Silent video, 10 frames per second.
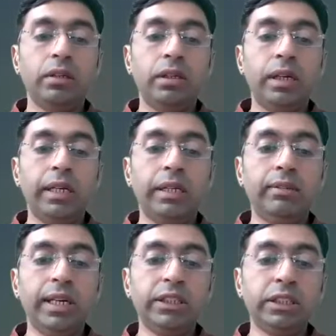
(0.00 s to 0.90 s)
The
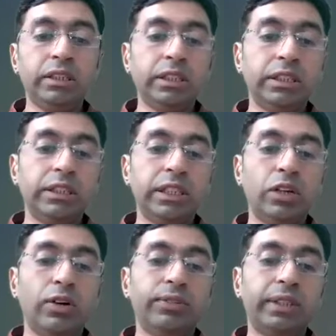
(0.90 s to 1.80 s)
intervention consisted
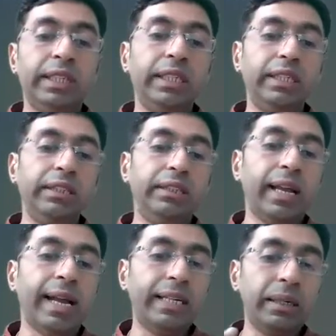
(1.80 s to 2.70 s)
of three
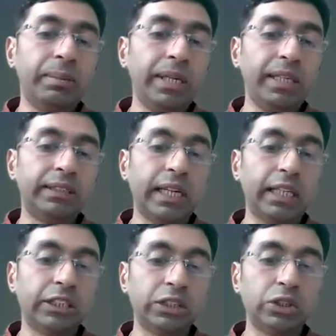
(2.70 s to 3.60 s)
90 minute
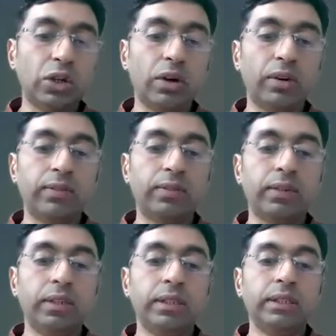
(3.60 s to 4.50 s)
sessions of
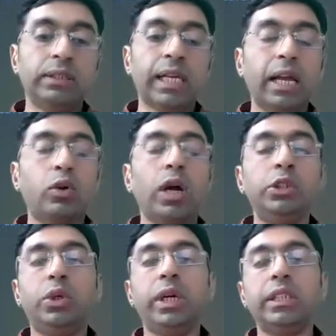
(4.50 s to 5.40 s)

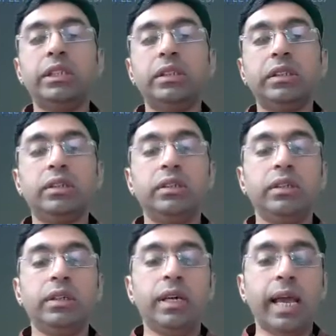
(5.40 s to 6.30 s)
psychoeducational
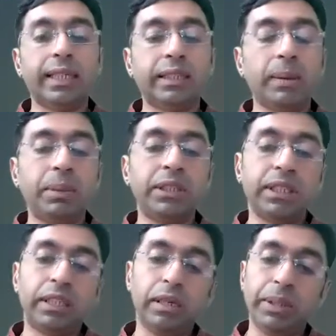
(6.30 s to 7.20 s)

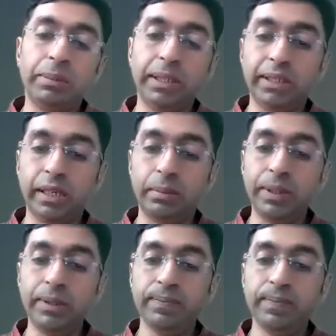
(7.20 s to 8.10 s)
acceptance and commitment
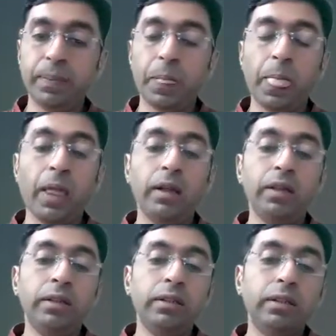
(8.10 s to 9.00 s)
therapy.
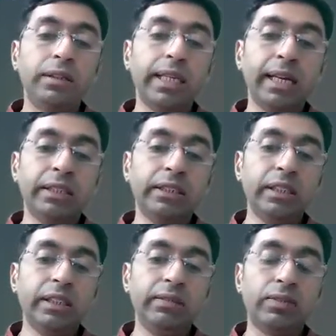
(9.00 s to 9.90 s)
The second
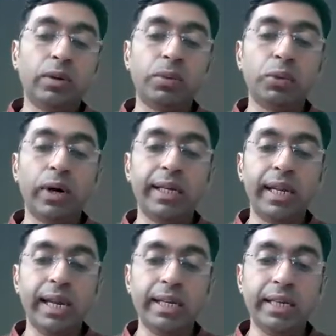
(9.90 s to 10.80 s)
study from
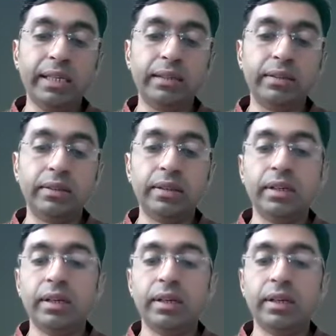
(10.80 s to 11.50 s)
2018